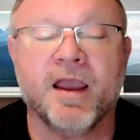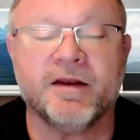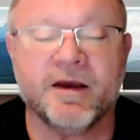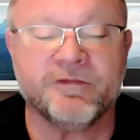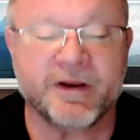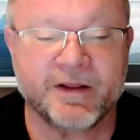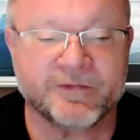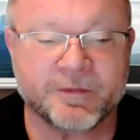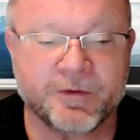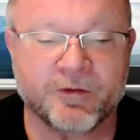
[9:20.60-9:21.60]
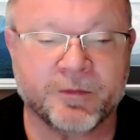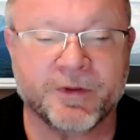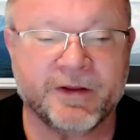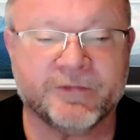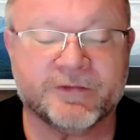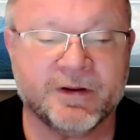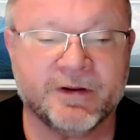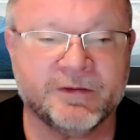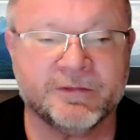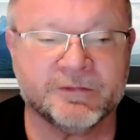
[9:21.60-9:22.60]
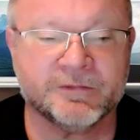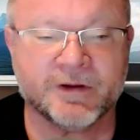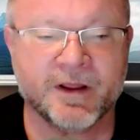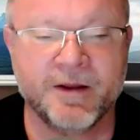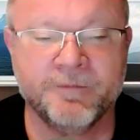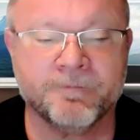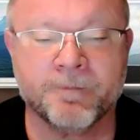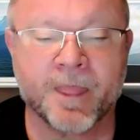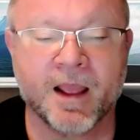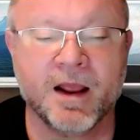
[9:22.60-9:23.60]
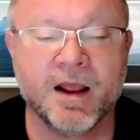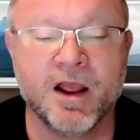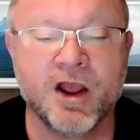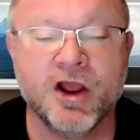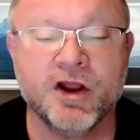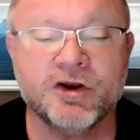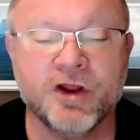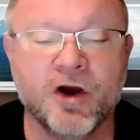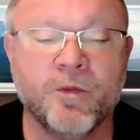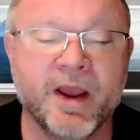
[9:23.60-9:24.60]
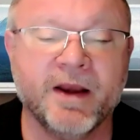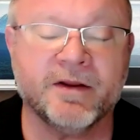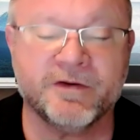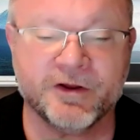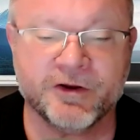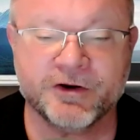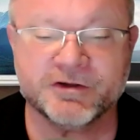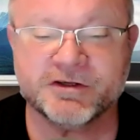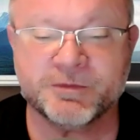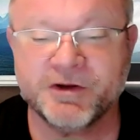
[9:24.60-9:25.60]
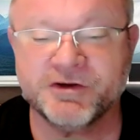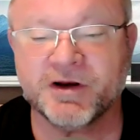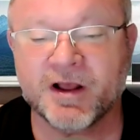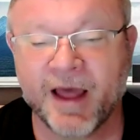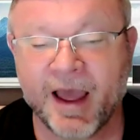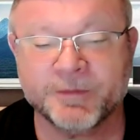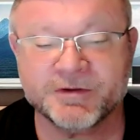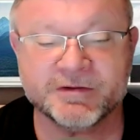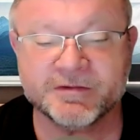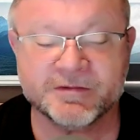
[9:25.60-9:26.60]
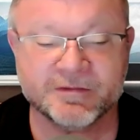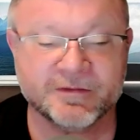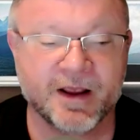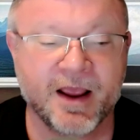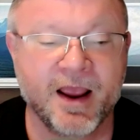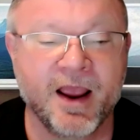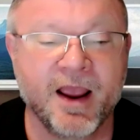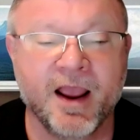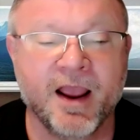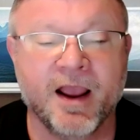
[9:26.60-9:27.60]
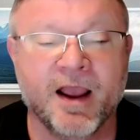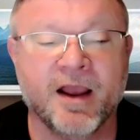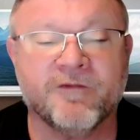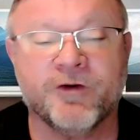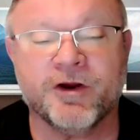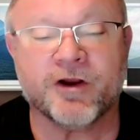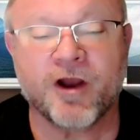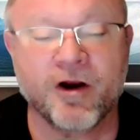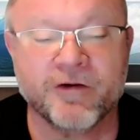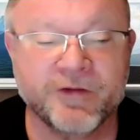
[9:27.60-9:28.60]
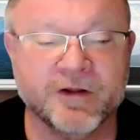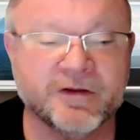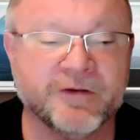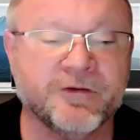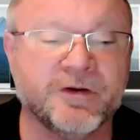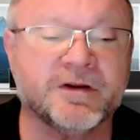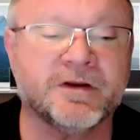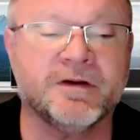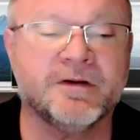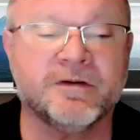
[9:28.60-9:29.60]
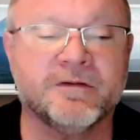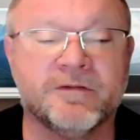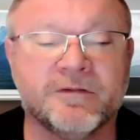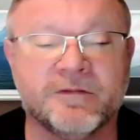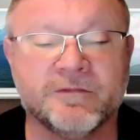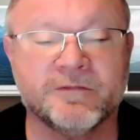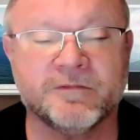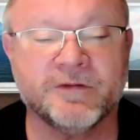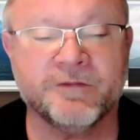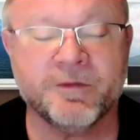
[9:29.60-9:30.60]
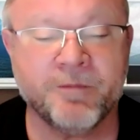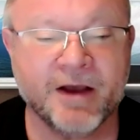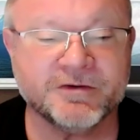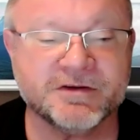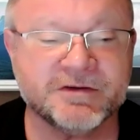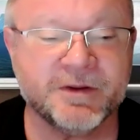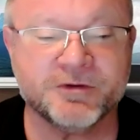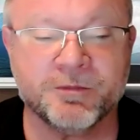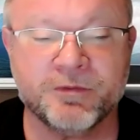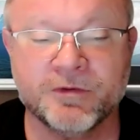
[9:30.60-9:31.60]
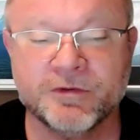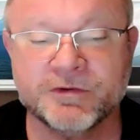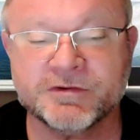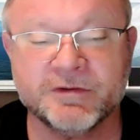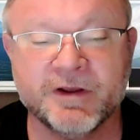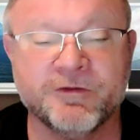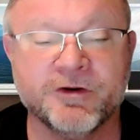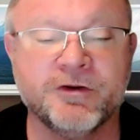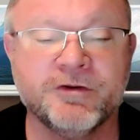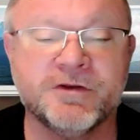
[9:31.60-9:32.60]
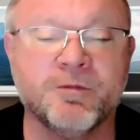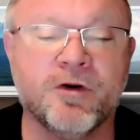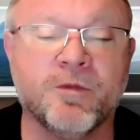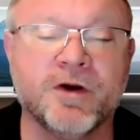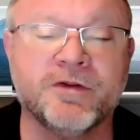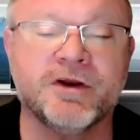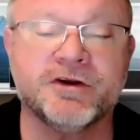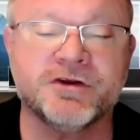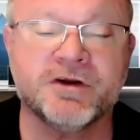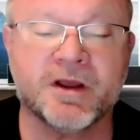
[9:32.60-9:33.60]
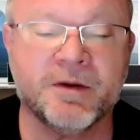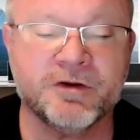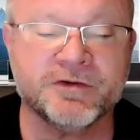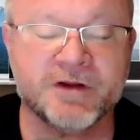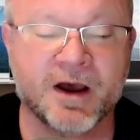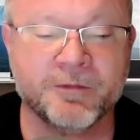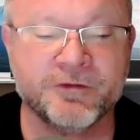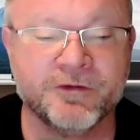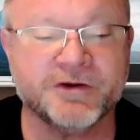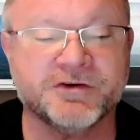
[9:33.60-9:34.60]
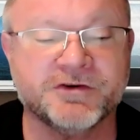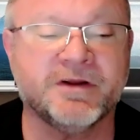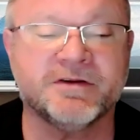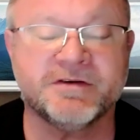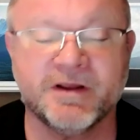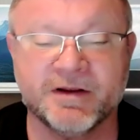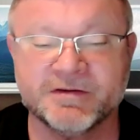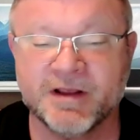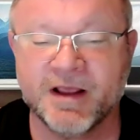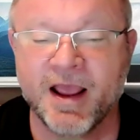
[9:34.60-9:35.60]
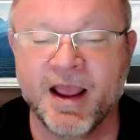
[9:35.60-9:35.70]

It definitely needs to be replaced. Okay? Don't wait until your suspension collapses for your car to feel different. If it bounces, dips, or pulls, if you're using more road than you should have come to a stop, trust your instincts